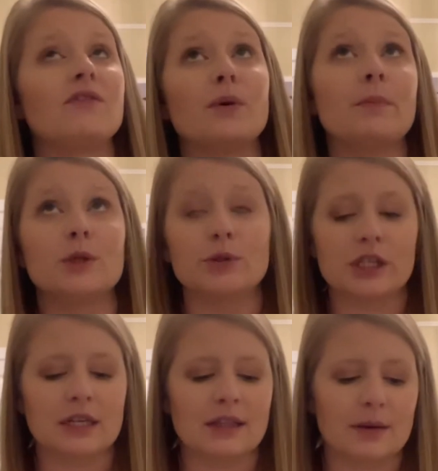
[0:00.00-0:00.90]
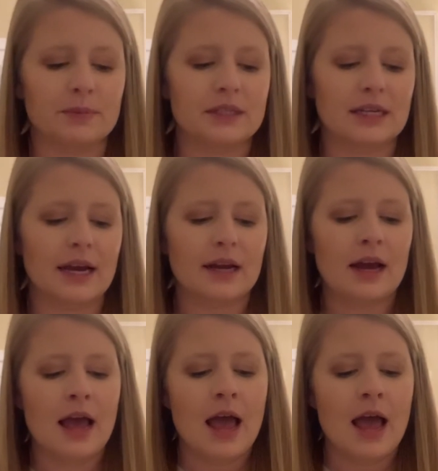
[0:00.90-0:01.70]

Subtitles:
a bougie lipstick,